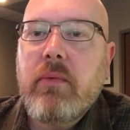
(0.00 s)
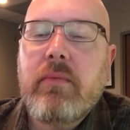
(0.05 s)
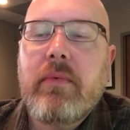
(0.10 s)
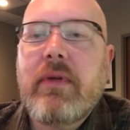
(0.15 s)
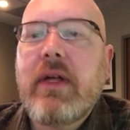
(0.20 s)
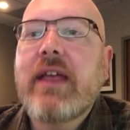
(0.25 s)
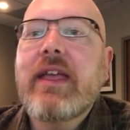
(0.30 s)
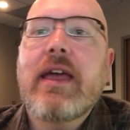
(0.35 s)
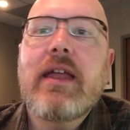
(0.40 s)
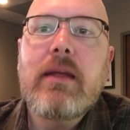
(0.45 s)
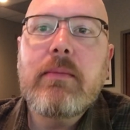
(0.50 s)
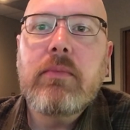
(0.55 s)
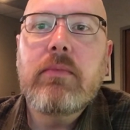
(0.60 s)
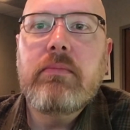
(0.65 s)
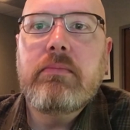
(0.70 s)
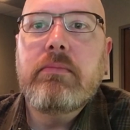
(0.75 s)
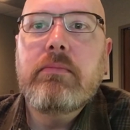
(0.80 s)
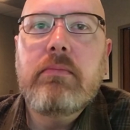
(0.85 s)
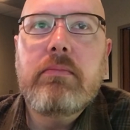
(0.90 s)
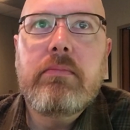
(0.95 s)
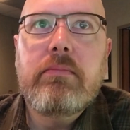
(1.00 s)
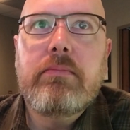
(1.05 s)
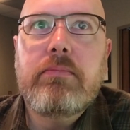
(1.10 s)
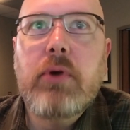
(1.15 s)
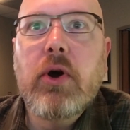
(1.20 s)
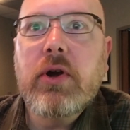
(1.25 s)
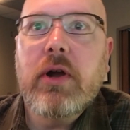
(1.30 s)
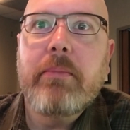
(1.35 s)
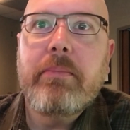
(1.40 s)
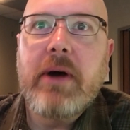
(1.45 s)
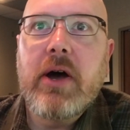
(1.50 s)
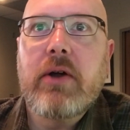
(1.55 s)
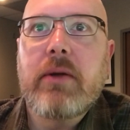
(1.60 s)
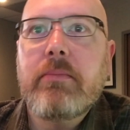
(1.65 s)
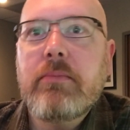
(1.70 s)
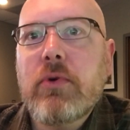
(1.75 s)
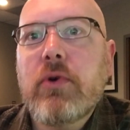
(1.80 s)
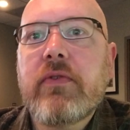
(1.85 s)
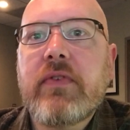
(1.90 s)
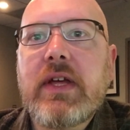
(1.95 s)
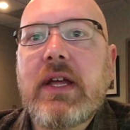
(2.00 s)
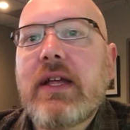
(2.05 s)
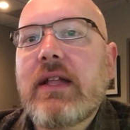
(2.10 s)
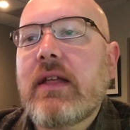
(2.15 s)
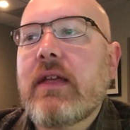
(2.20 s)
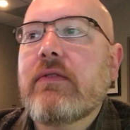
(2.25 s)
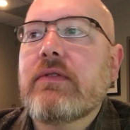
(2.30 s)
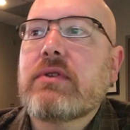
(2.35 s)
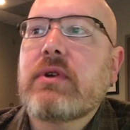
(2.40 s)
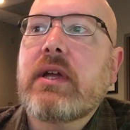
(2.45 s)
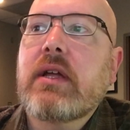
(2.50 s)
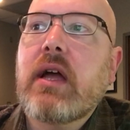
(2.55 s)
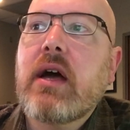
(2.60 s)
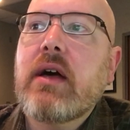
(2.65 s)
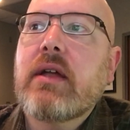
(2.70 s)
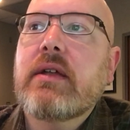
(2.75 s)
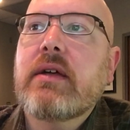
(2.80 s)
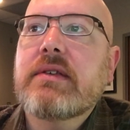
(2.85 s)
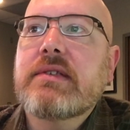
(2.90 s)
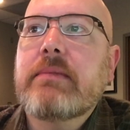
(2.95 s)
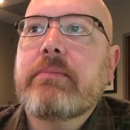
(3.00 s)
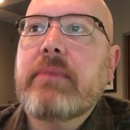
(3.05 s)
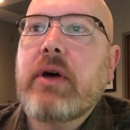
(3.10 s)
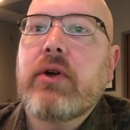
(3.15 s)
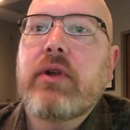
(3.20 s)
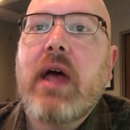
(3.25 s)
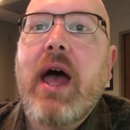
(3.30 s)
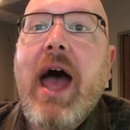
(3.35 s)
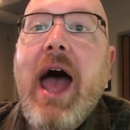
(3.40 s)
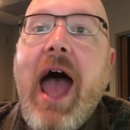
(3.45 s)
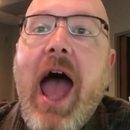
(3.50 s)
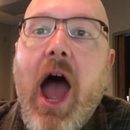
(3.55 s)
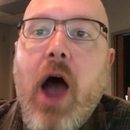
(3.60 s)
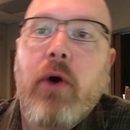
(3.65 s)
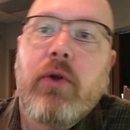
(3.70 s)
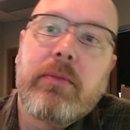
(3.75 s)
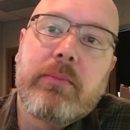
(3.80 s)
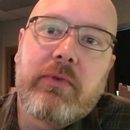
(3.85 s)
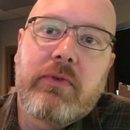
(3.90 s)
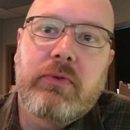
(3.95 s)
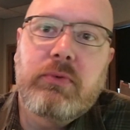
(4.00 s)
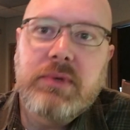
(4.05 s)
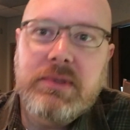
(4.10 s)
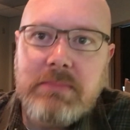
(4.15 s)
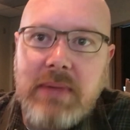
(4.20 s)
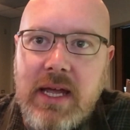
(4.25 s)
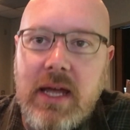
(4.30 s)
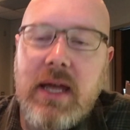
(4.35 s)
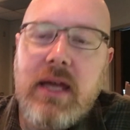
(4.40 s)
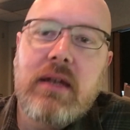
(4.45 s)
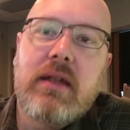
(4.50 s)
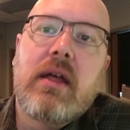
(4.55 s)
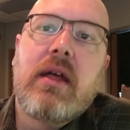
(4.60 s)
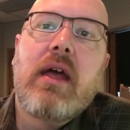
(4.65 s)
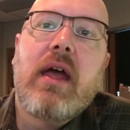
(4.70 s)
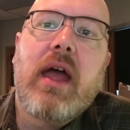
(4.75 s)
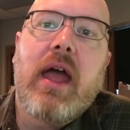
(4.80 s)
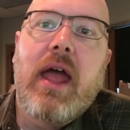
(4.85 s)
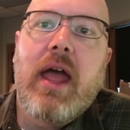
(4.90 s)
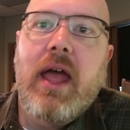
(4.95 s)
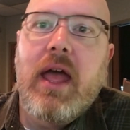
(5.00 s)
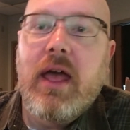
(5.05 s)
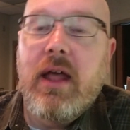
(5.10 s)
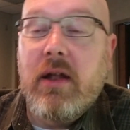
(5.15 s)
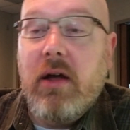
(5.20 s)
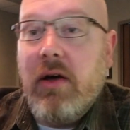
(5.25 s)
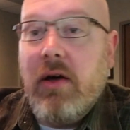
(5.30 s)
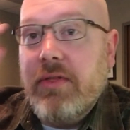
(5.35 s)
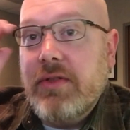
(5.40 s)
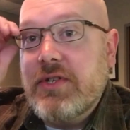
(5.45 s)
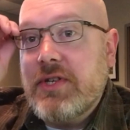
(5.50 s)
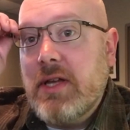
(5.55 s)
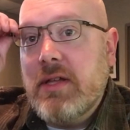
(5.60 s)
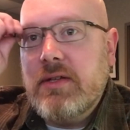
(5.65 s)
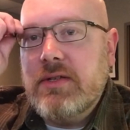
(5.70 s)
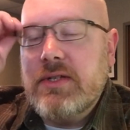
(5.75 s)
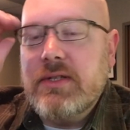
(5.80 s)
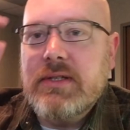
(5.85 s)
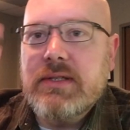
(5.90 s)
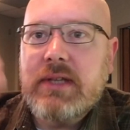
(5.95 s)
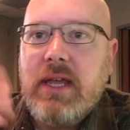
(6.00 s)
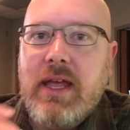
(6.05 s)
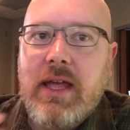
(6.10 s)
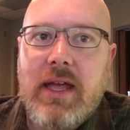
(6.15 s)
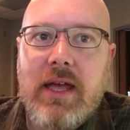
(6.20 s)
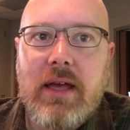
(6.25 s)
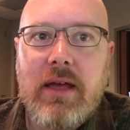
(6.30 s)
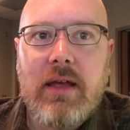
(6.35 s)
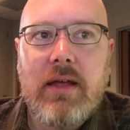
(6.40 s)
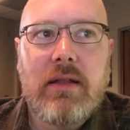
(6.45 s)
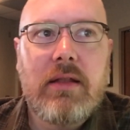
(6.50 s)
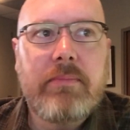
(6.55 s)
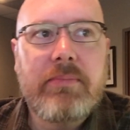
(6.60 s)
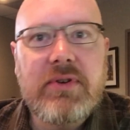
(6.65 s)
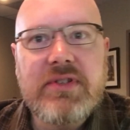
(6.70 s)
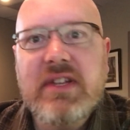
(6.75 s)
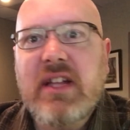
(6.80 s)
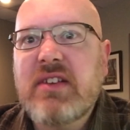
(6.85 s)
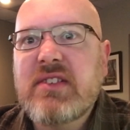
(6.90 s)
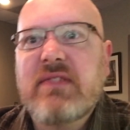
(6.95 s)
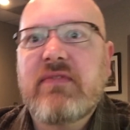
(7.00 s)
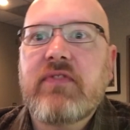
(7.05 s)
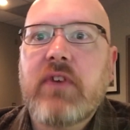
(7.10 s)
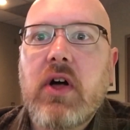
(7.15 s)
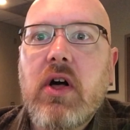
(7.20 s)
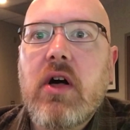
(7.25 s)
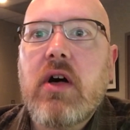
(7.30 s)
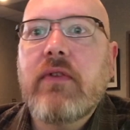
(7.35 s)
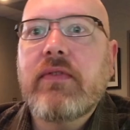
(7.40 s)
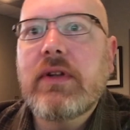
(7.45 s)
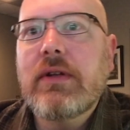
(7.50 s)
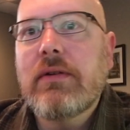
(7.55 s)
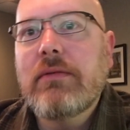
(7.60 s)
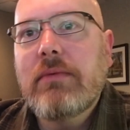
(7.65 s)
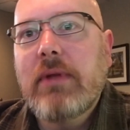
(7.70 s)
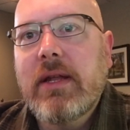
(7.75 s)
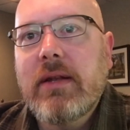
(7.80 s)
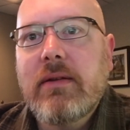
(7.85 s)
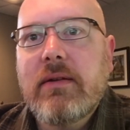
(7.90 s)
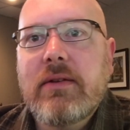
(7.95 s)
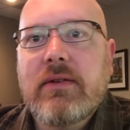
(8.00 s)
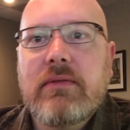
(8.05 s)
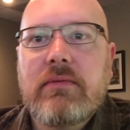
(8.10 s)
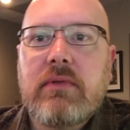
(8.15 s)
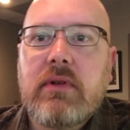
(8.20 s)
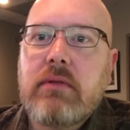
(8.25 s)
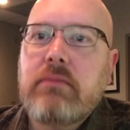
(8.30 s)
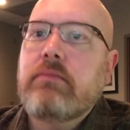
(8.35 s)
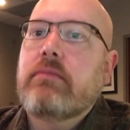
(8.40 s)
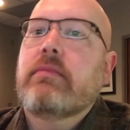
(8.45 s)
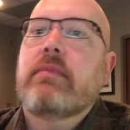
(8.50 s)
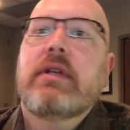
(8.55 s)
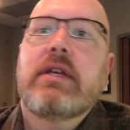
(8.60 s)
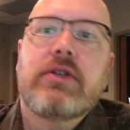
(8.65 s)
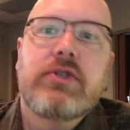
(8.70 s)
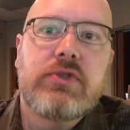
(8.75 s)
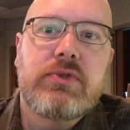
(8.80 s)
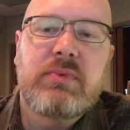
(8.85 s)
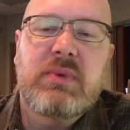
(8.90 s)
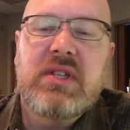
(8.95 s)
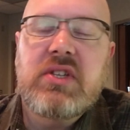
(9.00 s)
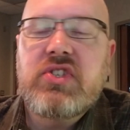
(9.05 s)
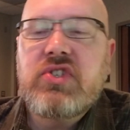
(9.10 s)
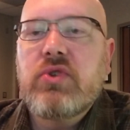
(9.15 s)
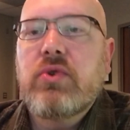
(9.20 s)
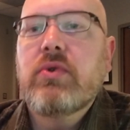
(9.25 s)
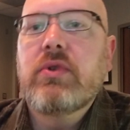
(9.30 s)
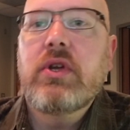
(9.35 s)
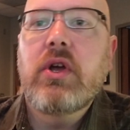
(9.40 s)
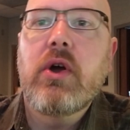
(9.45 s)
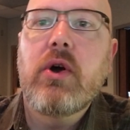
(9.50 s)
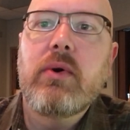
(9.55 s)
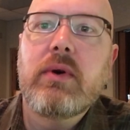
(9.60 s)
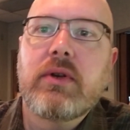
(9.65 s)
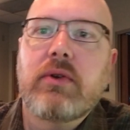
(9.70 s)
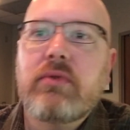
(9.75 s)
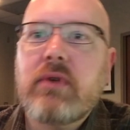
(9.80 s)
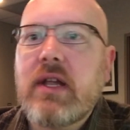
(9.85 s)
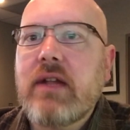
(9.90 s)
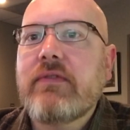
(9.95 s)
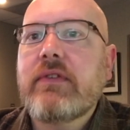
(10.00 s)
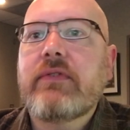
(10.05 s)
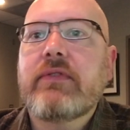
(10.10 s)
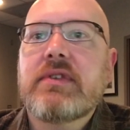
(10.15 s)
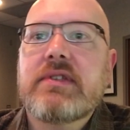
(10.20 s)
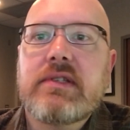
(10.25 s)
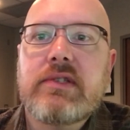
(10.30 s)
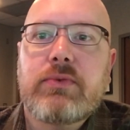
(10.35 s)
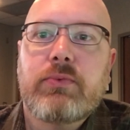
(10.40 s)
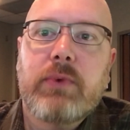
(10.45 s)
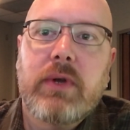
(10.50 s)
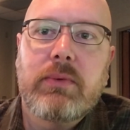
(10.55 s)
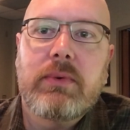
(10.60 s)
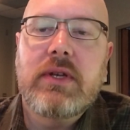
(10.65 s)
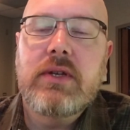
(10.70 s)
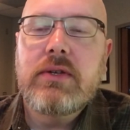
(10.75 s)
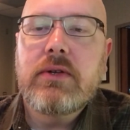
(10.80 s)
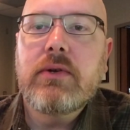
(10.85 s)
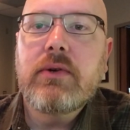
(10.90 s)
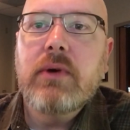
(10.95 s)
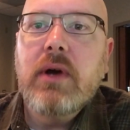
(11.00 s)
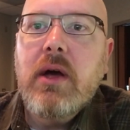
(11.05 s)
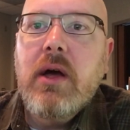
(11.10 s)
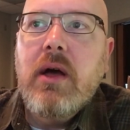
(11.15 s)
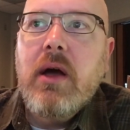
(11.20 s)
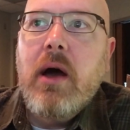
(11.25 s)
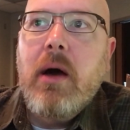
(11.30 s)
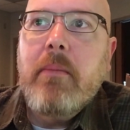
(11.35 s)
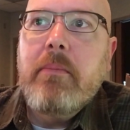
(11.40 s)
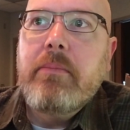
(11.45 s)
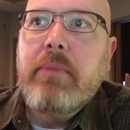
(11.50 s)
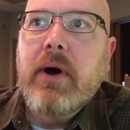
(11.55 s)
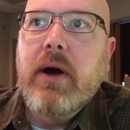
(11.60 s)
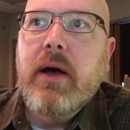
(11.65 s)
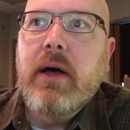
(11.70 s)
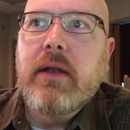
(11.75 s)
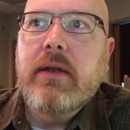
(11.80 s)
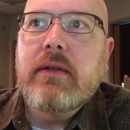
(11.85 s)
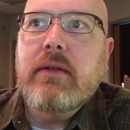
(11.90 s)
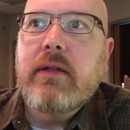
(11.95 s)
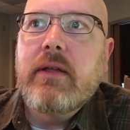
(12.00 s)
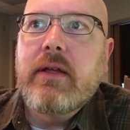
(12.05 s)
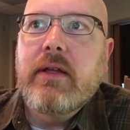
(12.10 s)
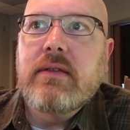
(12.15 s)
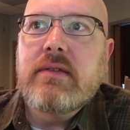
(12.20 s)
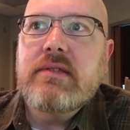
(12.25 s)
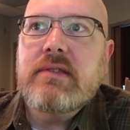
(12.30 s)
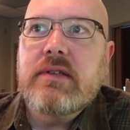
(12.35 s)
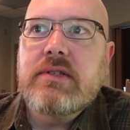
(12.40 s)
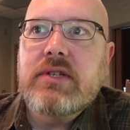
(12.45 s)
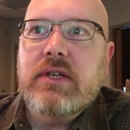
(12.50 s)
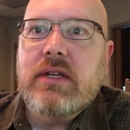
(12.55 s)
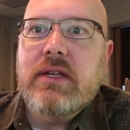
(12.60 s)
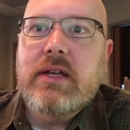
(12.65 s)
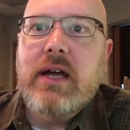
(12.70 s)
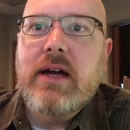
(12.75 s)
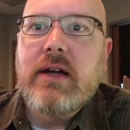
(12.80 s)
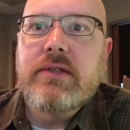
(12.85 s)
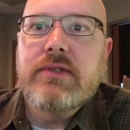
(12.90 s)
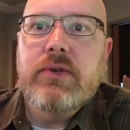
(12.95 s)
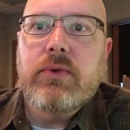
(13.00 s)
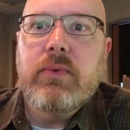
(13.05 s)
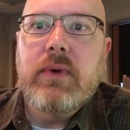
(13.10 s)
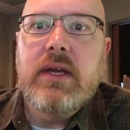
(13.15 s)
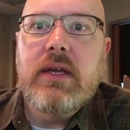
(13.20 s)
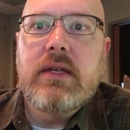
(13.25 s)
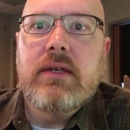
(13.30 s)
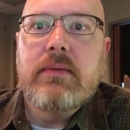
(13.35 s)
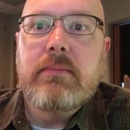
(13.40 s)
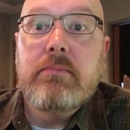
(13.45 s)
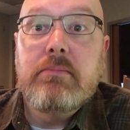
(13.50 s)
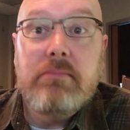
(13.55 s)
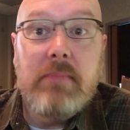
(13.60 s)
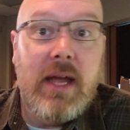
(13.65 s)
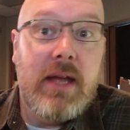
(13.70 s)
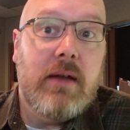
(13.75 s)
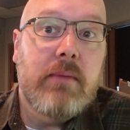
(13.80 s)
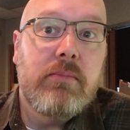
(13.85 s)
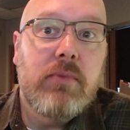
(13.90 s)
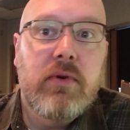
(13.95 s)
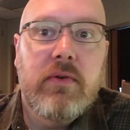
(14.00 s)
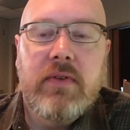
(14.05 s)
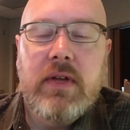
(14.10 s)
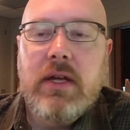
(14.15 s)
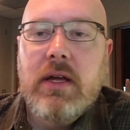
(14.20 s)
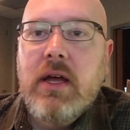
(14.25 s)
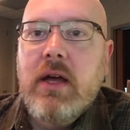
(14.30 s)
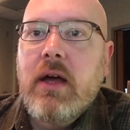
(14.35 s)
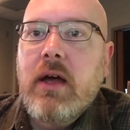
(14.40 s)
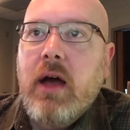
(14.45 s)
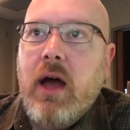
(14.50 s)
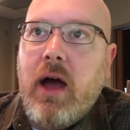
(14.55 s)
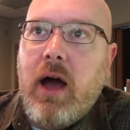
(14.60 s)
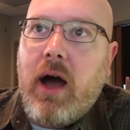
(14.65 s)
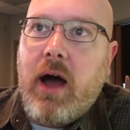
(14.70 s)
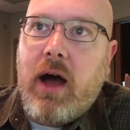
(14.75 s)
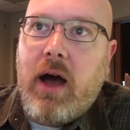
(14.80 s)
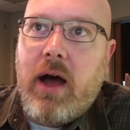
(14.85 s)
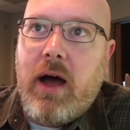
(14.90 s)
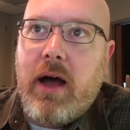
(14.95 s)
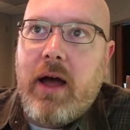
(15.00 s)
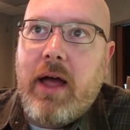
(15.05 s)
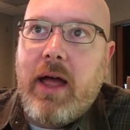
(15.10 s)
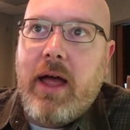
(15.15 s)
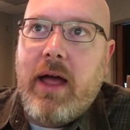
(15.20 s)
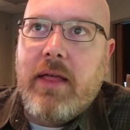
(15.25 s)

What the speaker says: like any book about a movie, it gives great context about how the movie was made and all the challenges and the personalities involved and issues with the studio and creative differences of what do we do. But it's such a gonzo way to make a movie, and